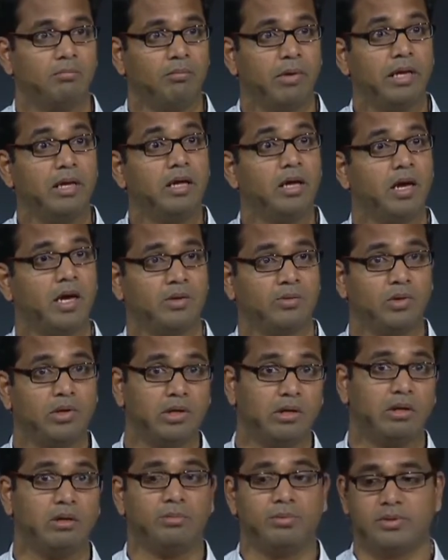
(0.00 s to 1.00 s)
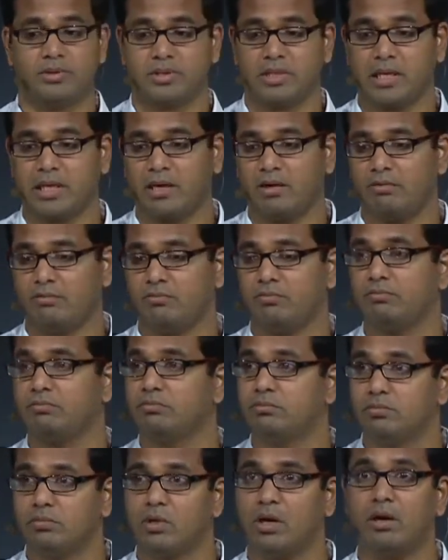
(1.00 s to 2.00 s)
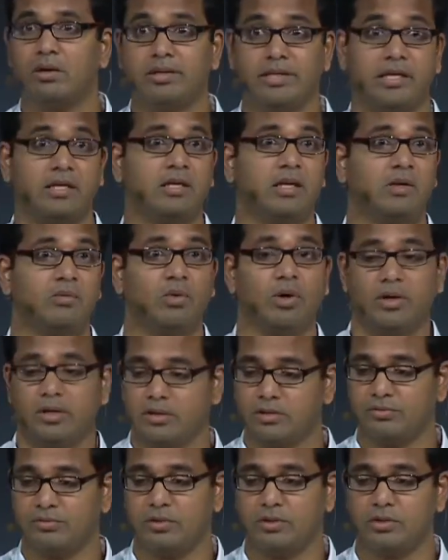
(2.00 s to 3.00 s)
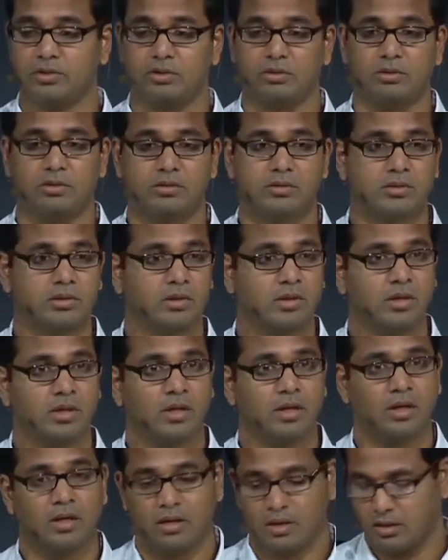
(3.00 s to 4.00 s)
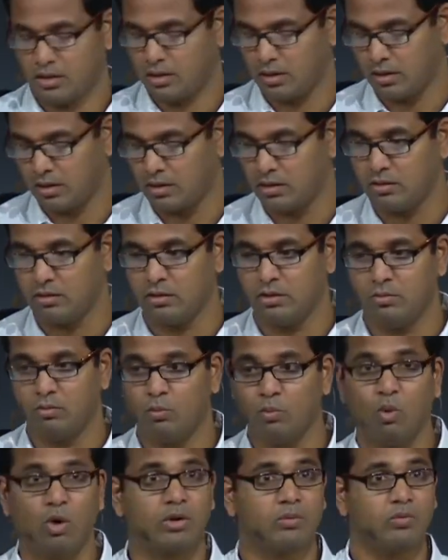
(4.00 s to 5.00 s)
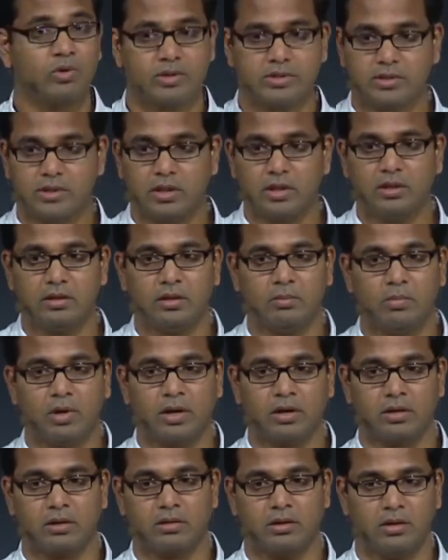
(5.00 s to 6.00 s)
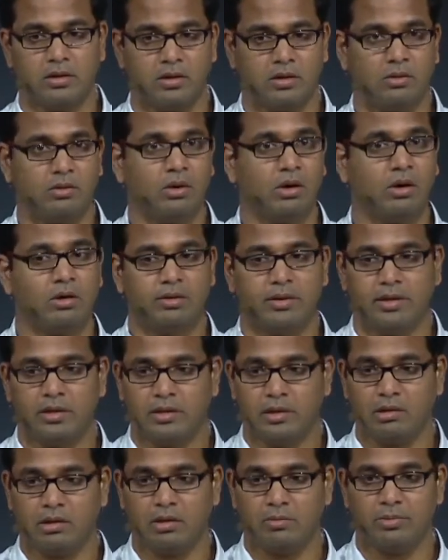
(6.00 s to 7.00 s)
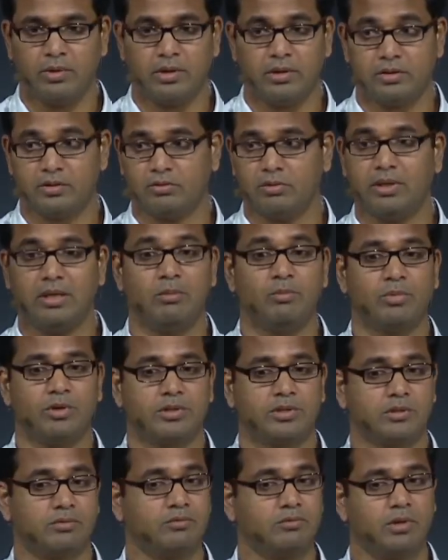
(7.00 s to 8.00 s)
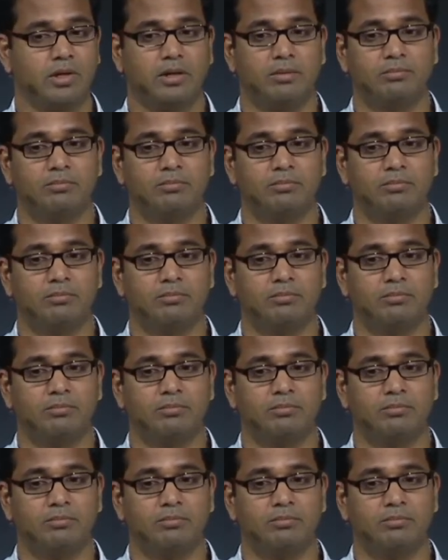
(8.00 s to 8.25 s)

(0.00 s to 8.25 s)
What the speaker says: Many hardware developers are taking advantage of these tools. And what we see in the market already in development is really impressive.